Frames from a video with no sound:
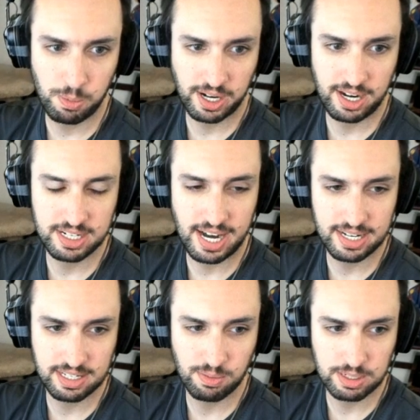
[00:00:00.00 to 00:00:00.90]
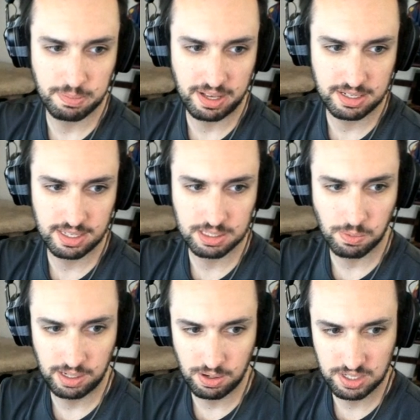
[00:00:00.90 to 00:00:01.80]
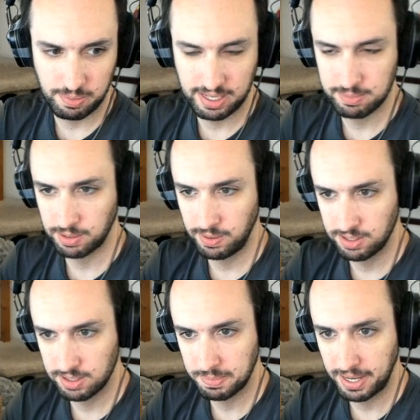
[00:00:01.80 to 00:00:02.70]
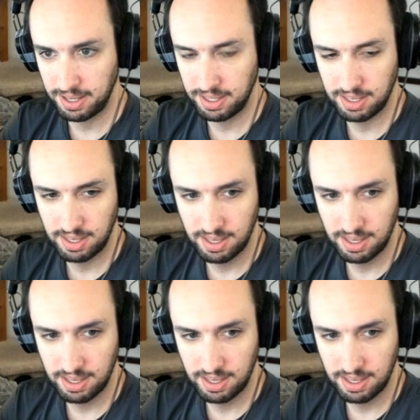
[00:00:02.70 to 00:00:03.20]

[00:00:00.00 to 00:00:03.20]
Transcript: Brigade dies in response to this, Green Yoshi becomes a creature spell.